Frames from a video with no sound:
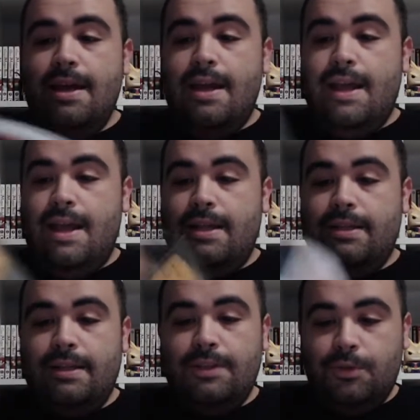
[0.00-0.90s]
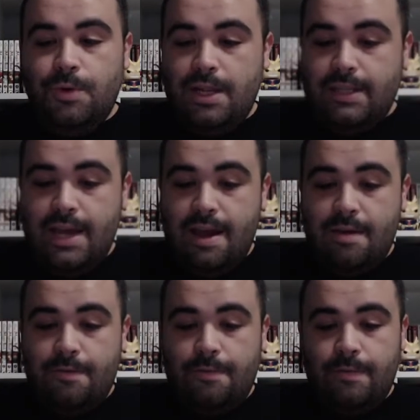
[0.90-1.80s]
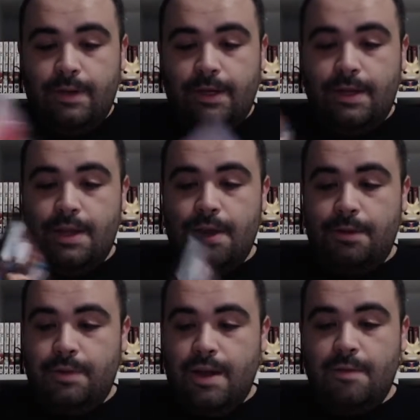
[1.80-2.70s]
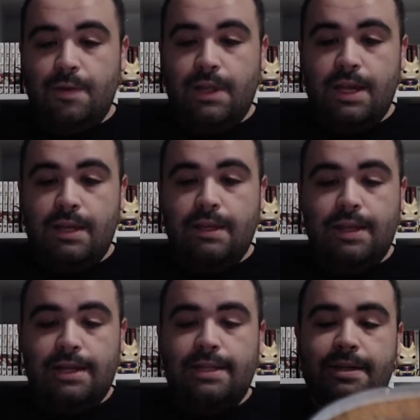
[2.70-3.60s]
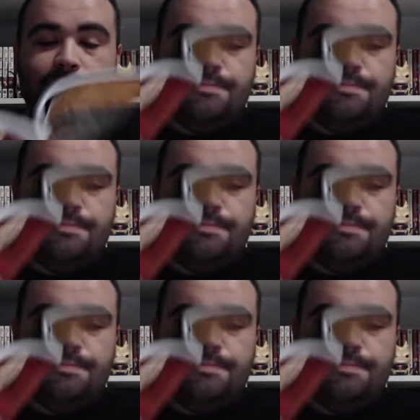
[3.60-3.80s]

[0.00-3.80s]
And it's great to have, uh, you know, everything collected